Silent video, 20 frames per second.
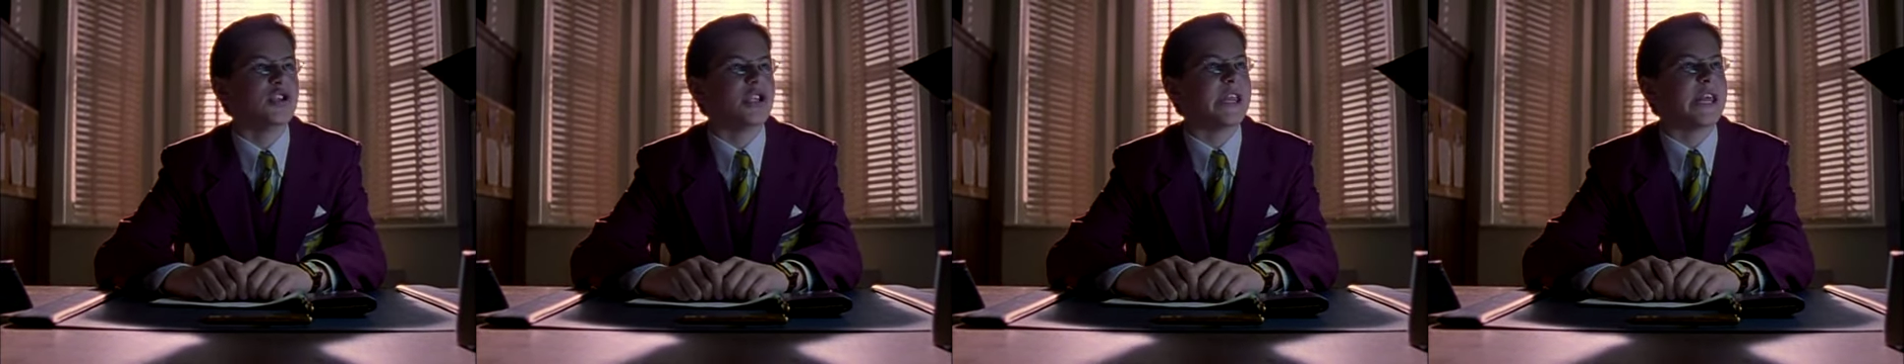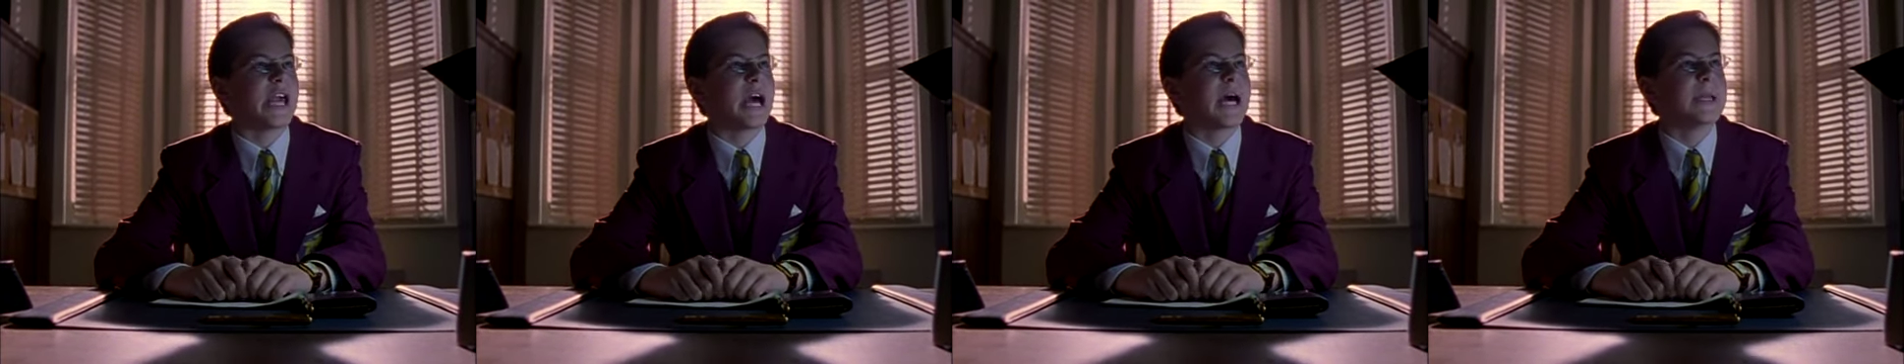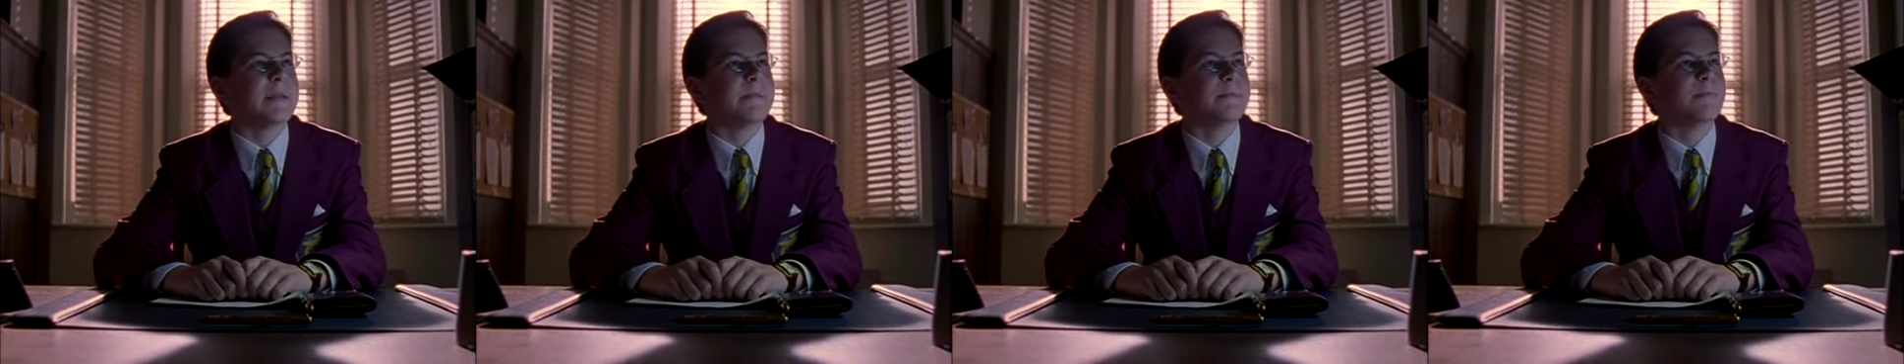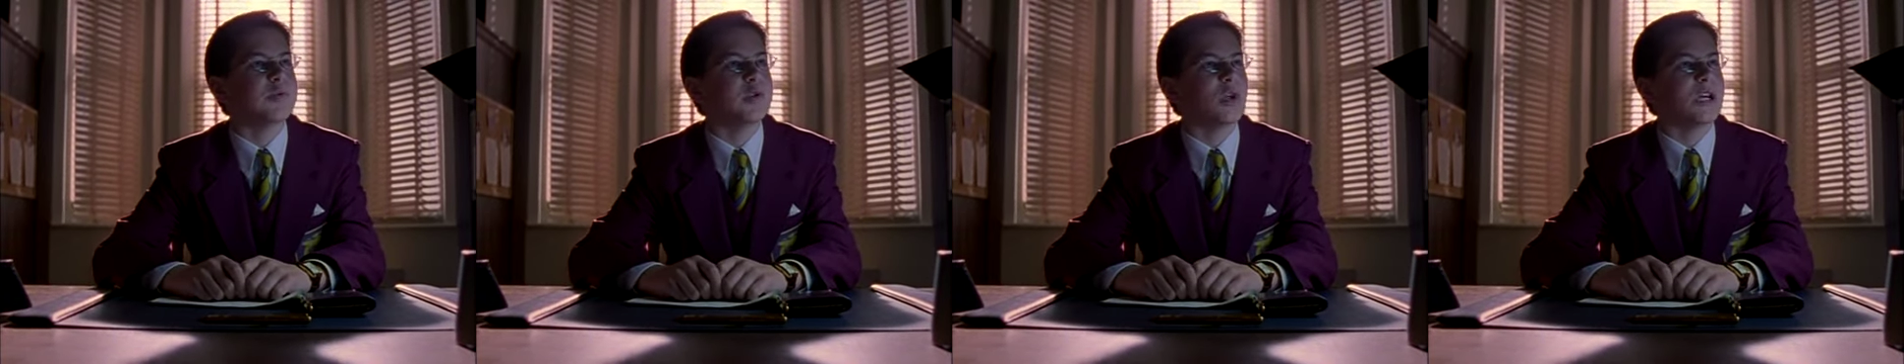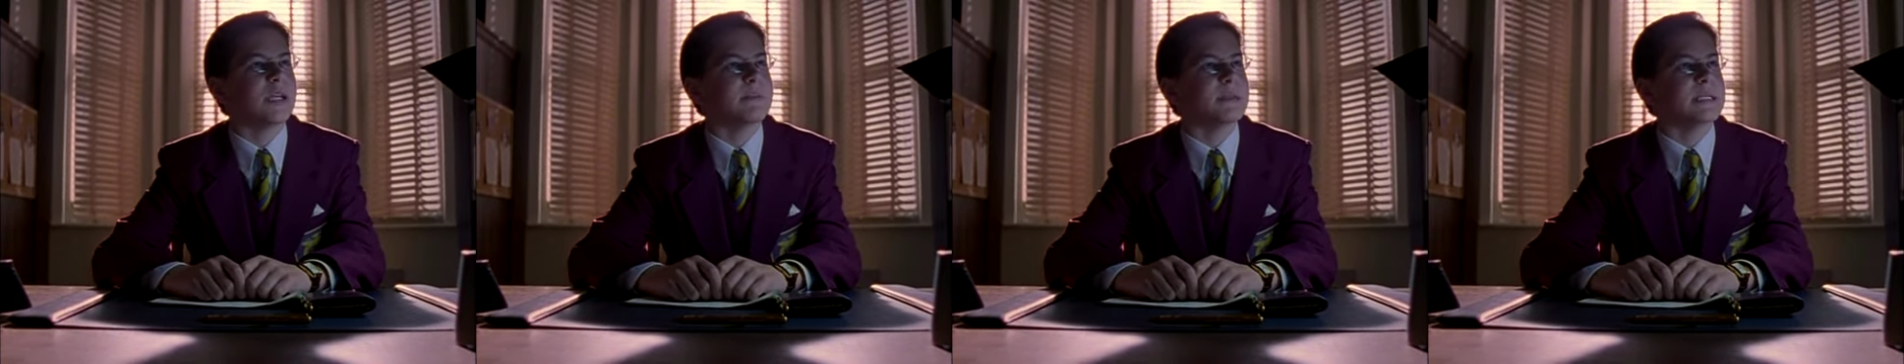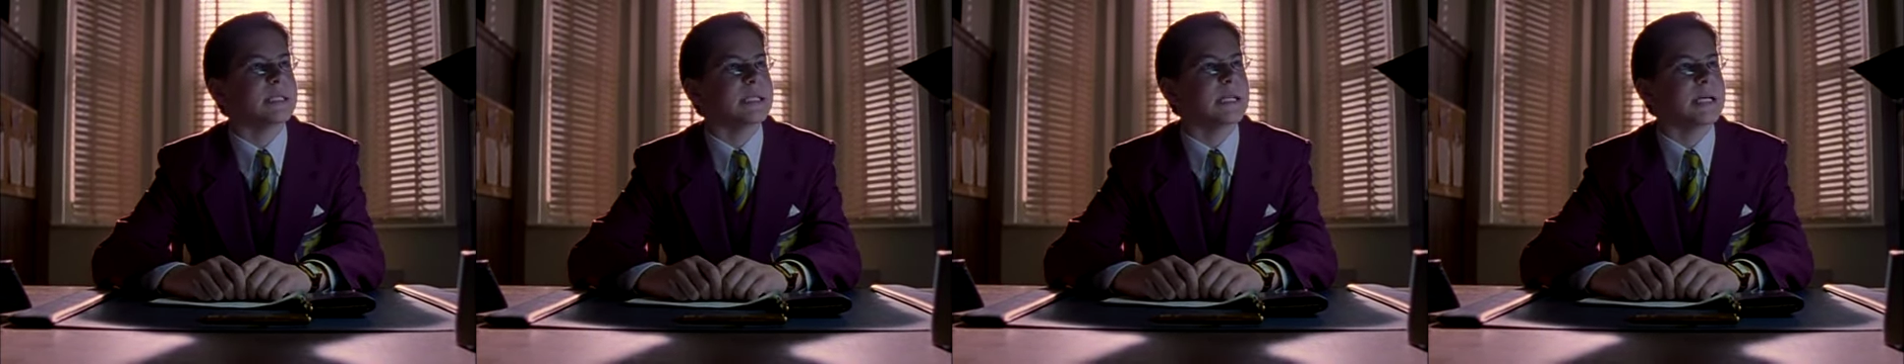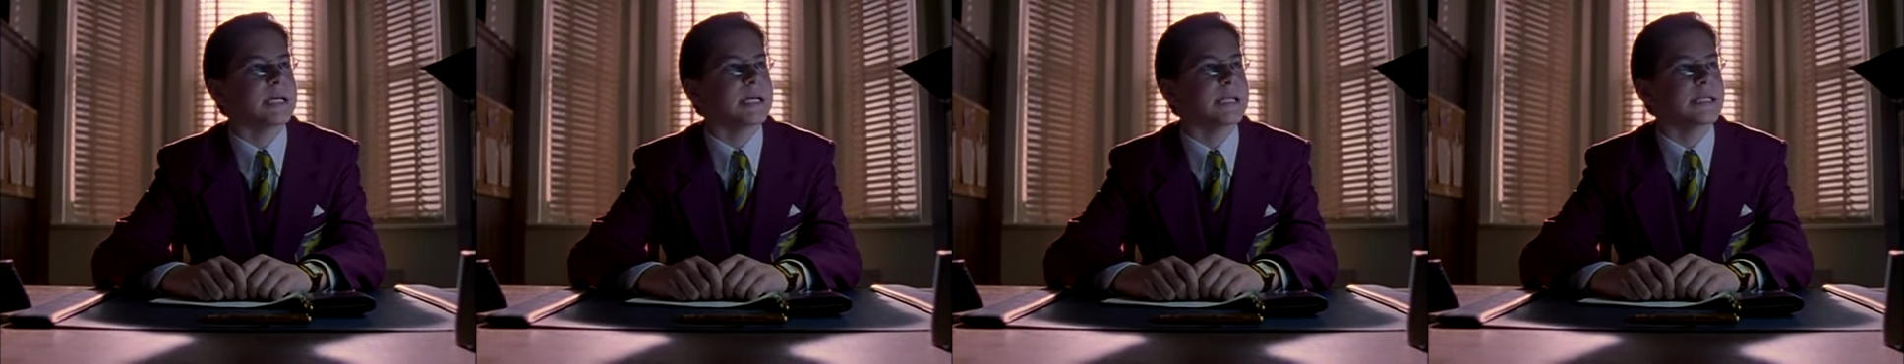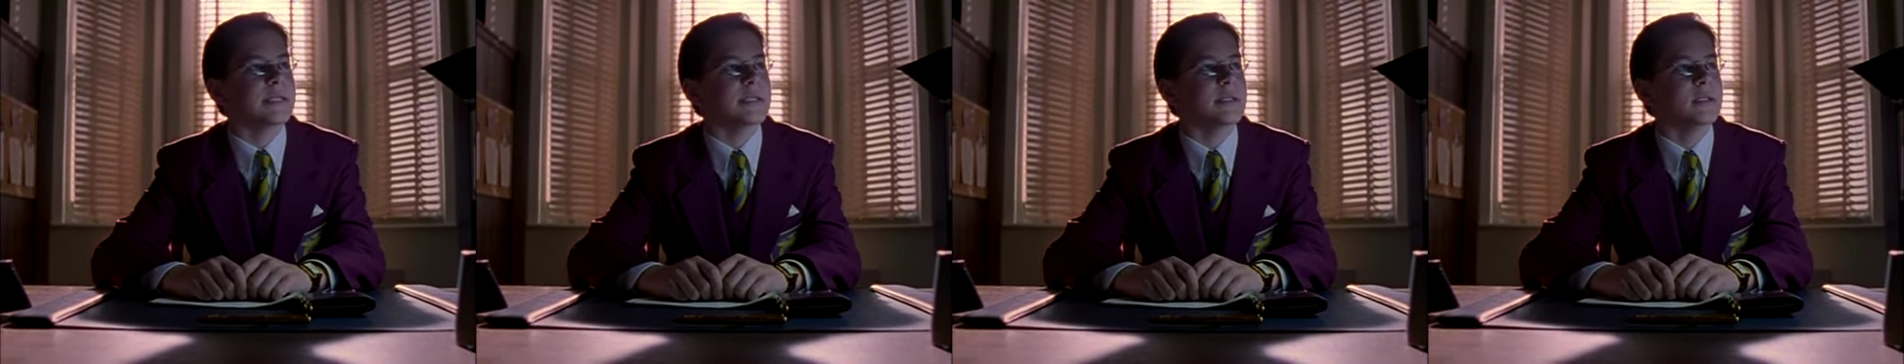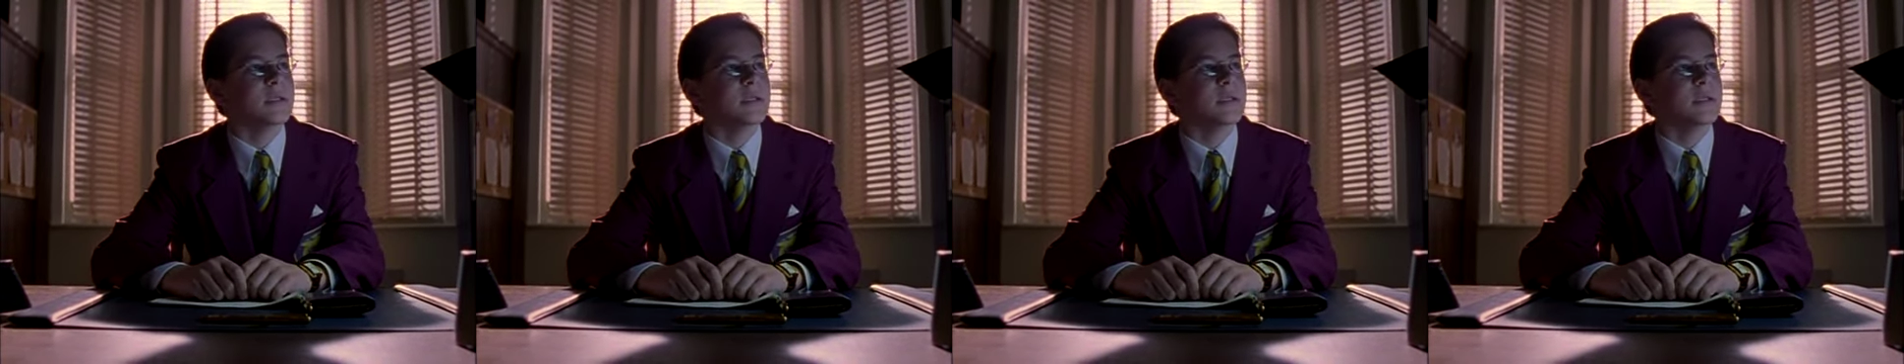to the unemployment line.